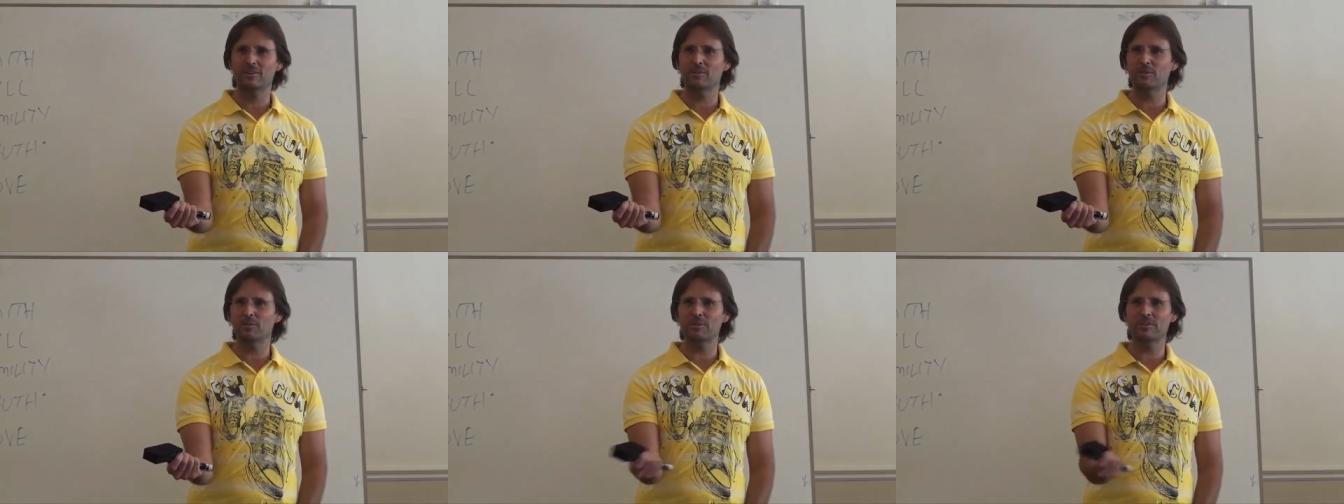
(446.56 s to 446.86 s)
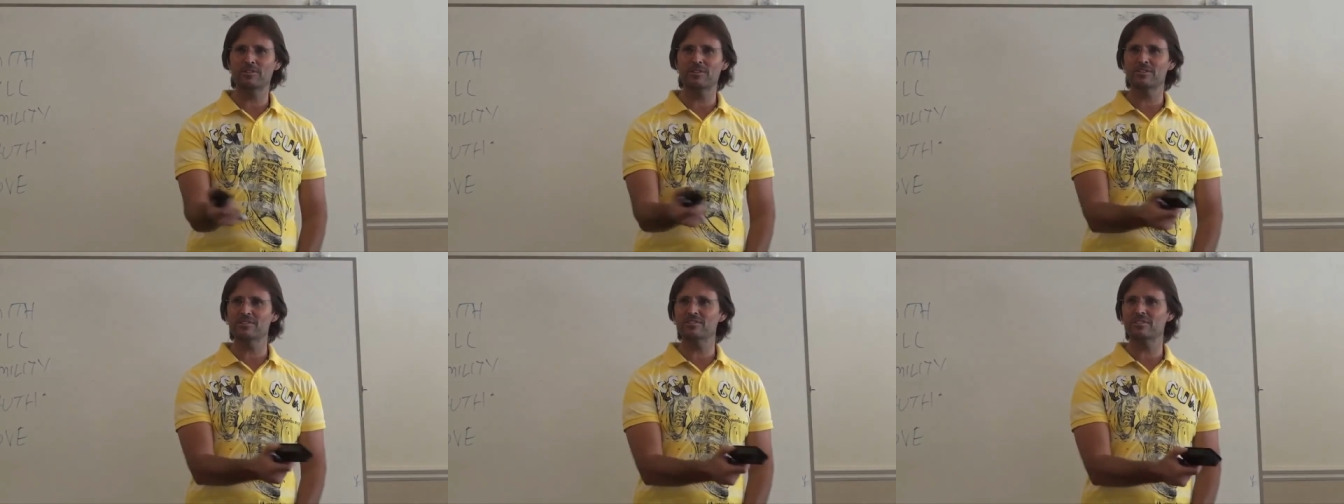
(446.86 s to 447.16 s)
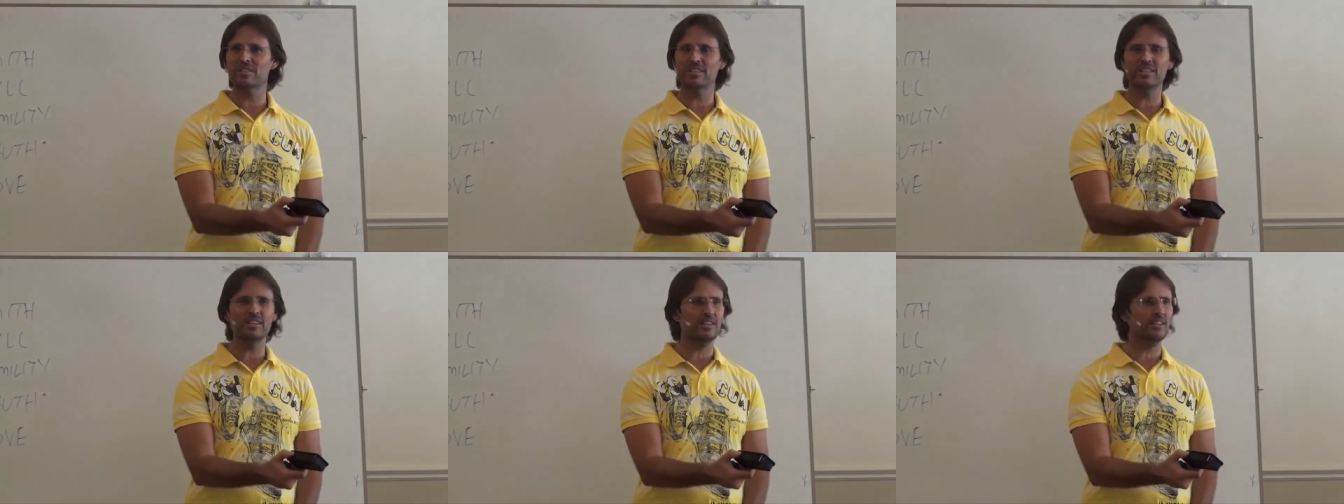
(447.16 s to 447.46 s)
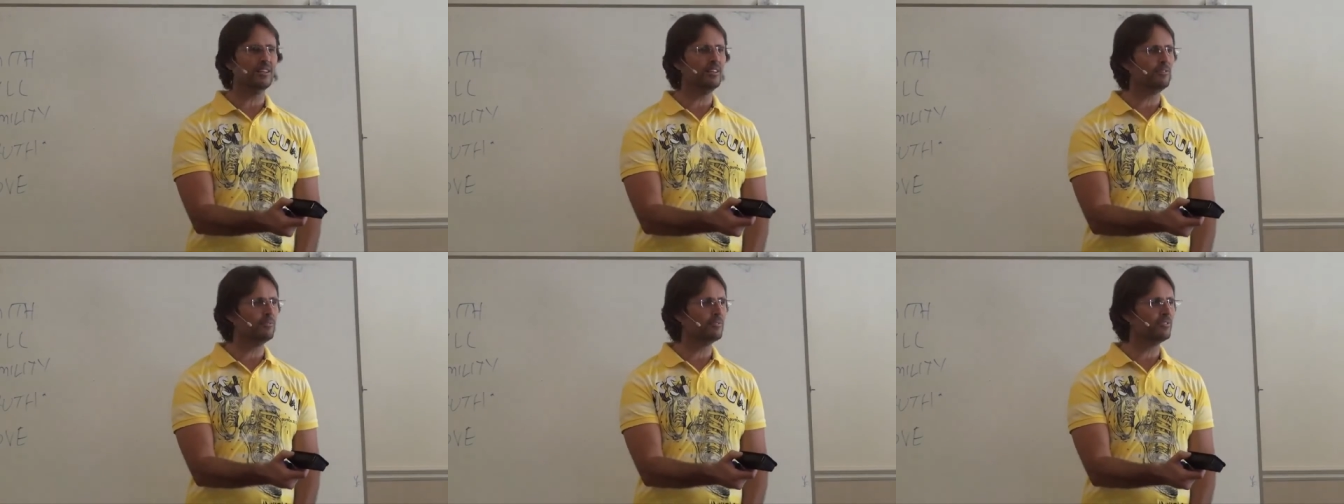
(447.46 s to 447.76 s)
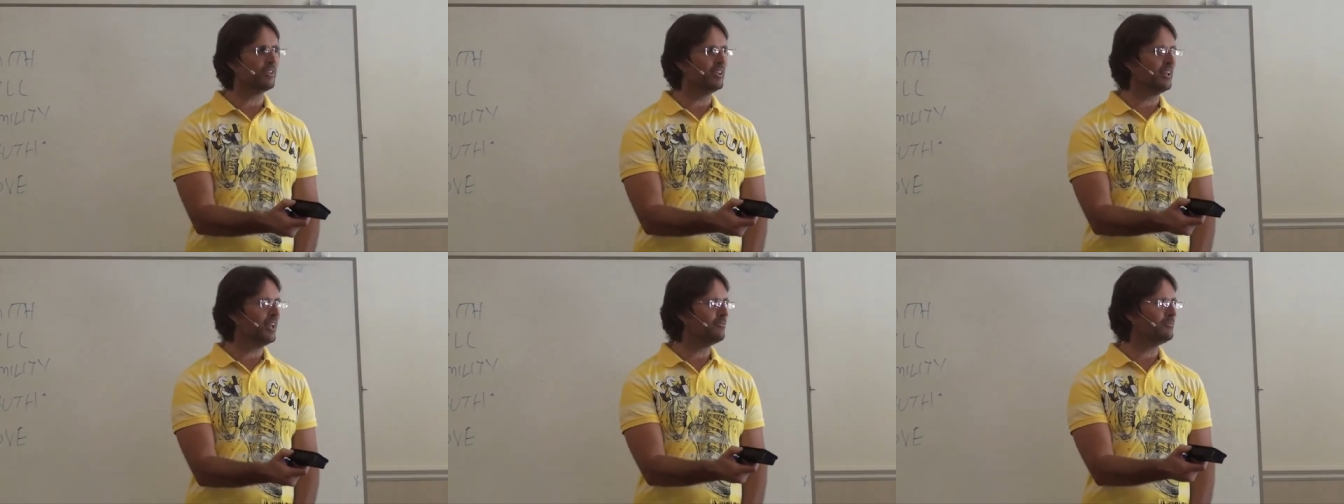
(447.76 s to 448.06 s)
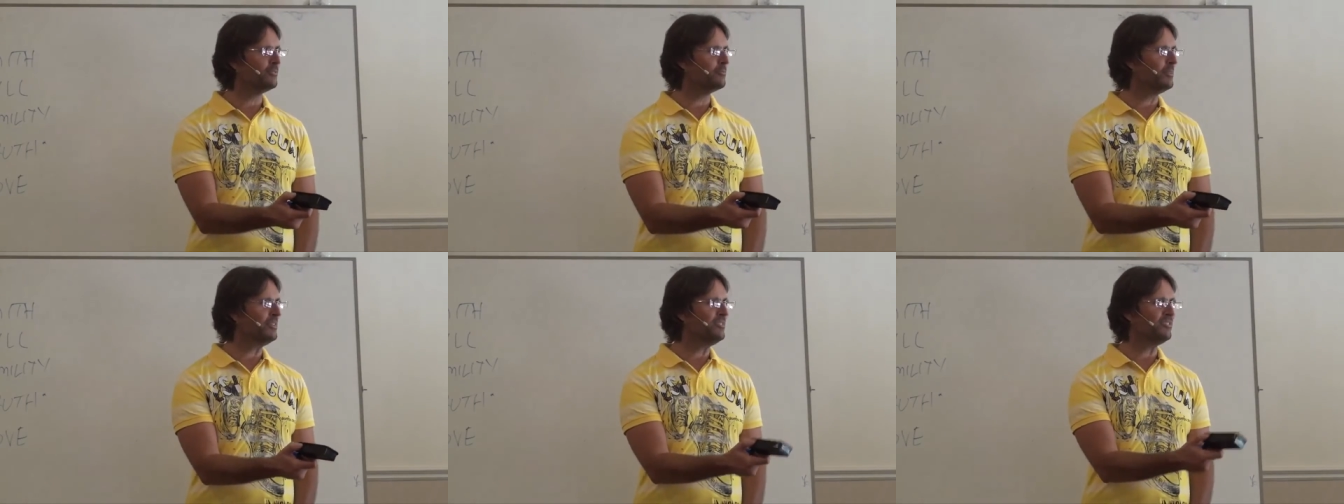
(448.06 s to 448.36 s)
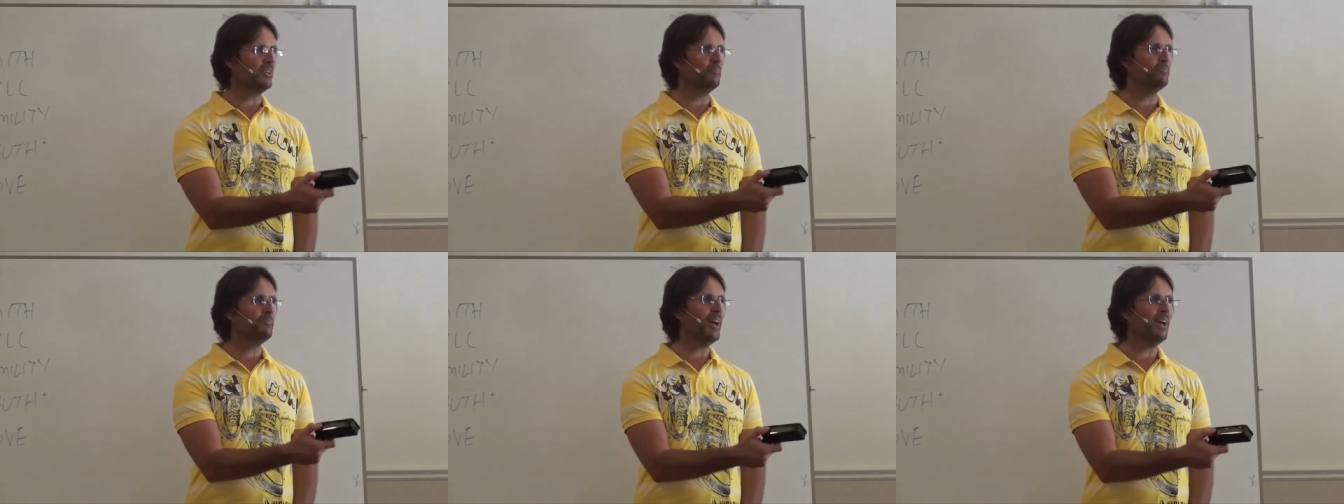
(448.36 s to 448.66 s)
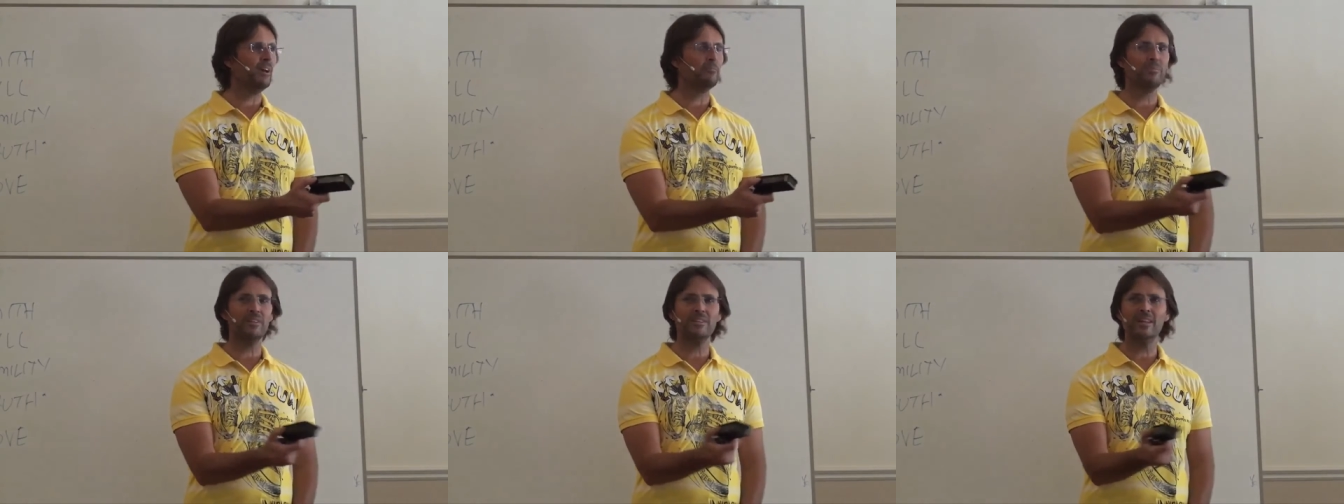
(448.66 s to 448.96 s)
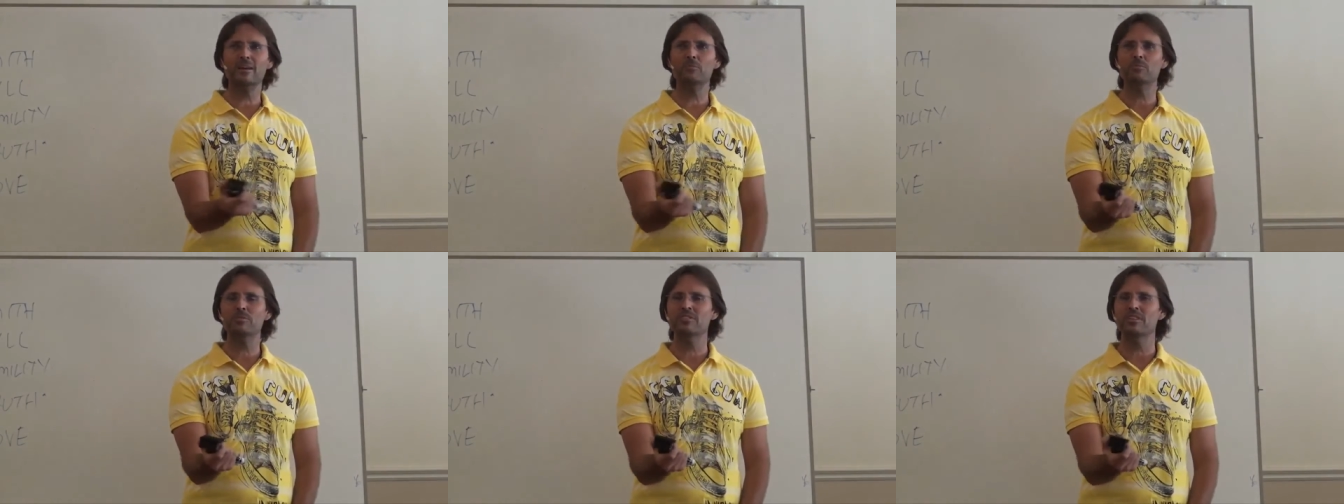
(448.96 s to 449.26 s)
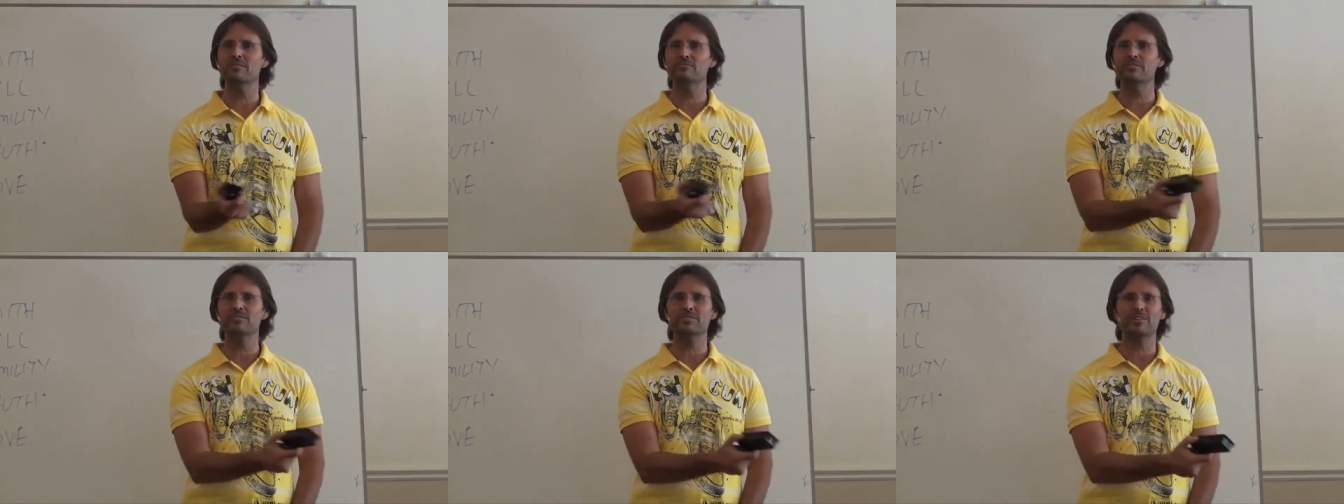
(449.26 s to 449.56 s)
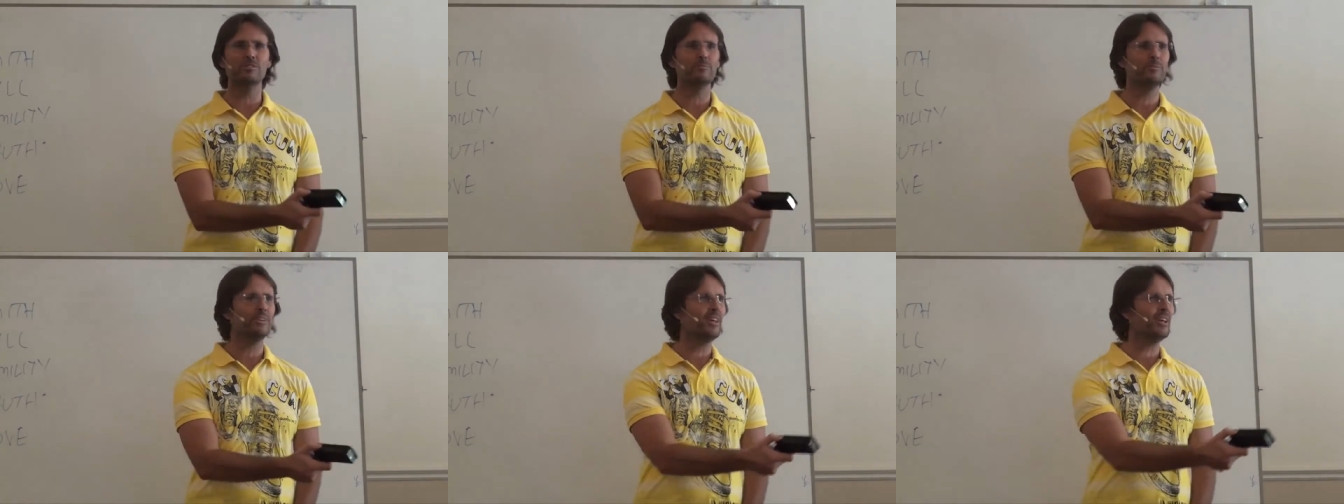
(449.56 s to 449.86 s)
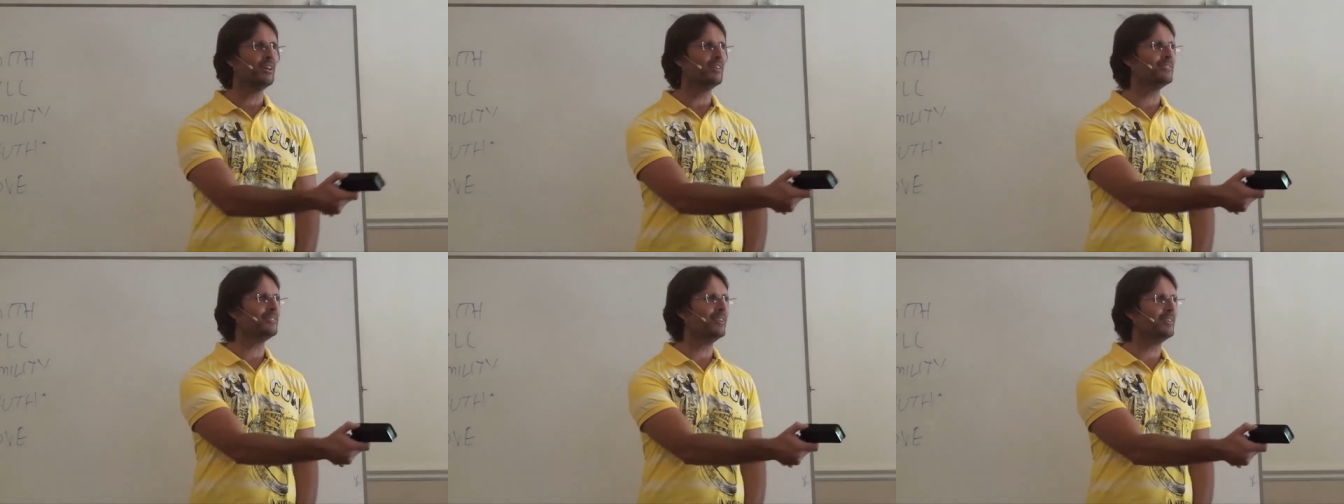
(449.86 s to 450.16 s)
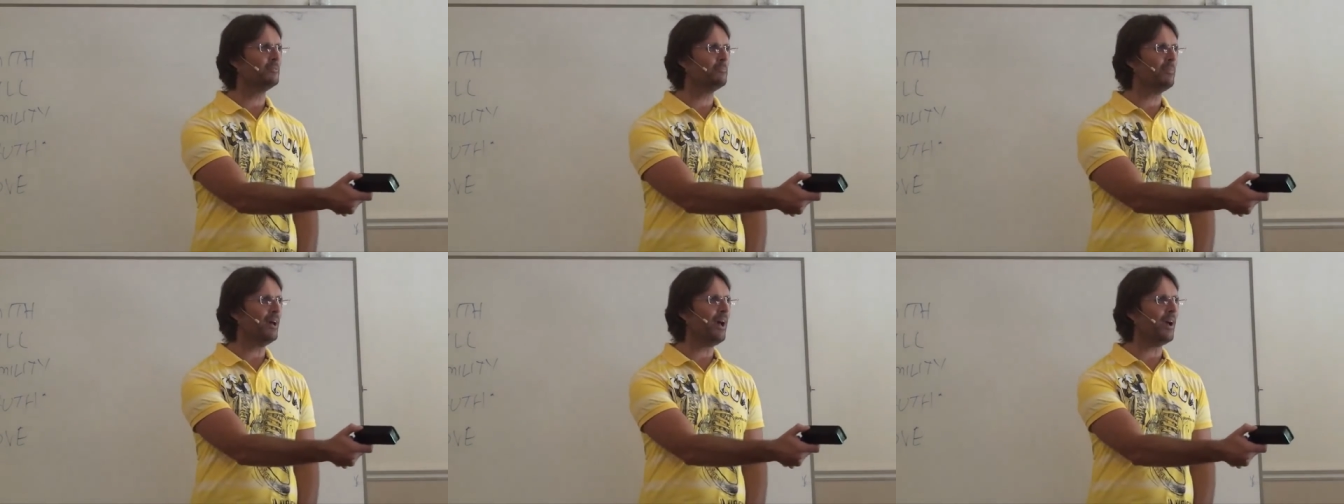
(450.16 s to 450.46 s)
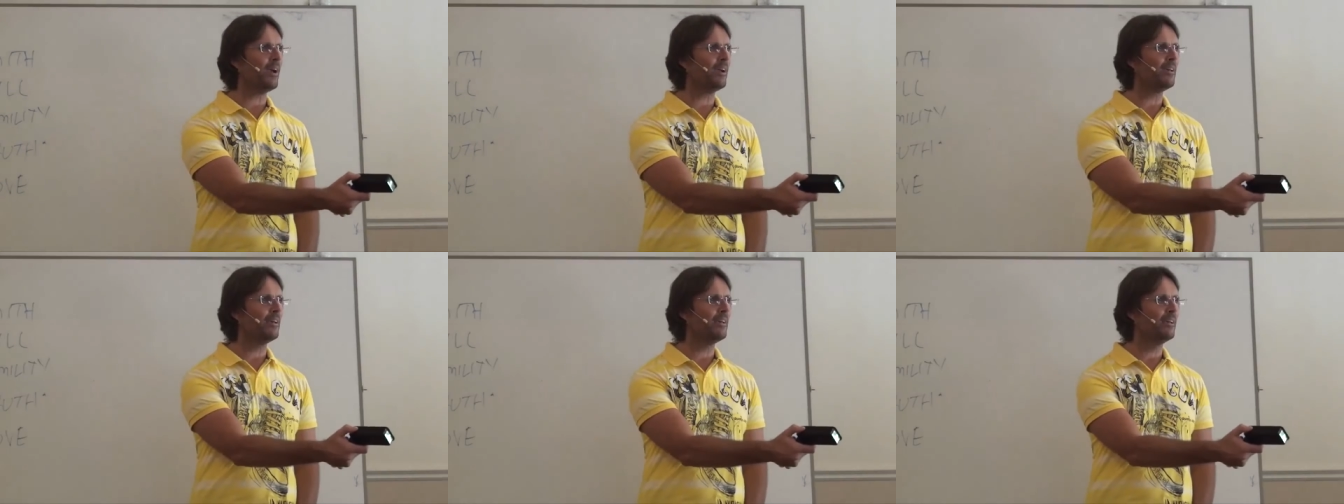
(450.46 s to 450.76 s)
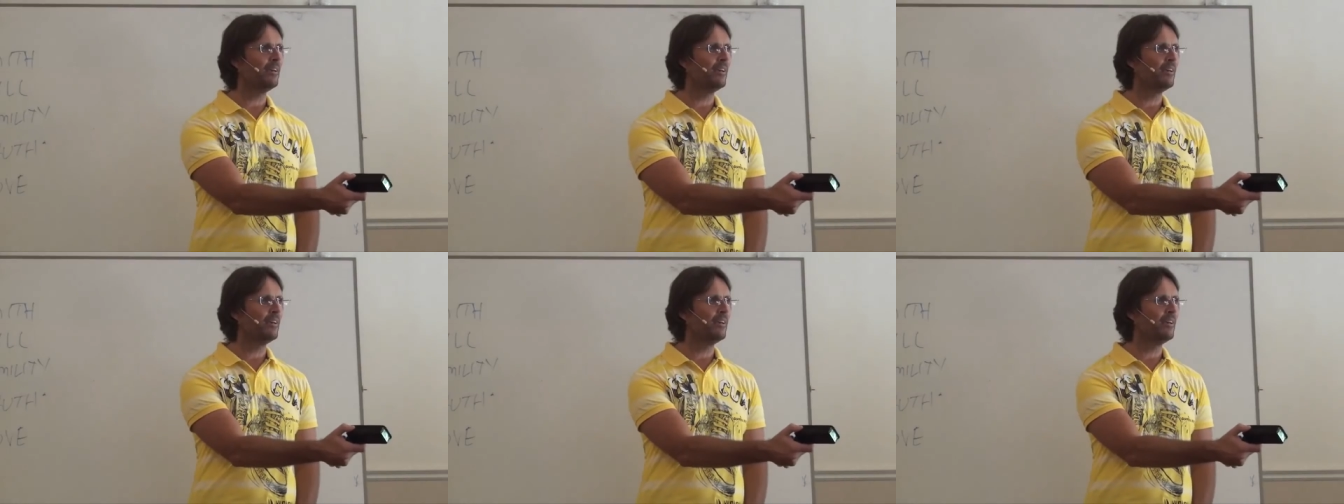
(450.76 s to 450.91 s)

all of this gear was going to have to be sent back, but they wouldn't even tell me how to send it back.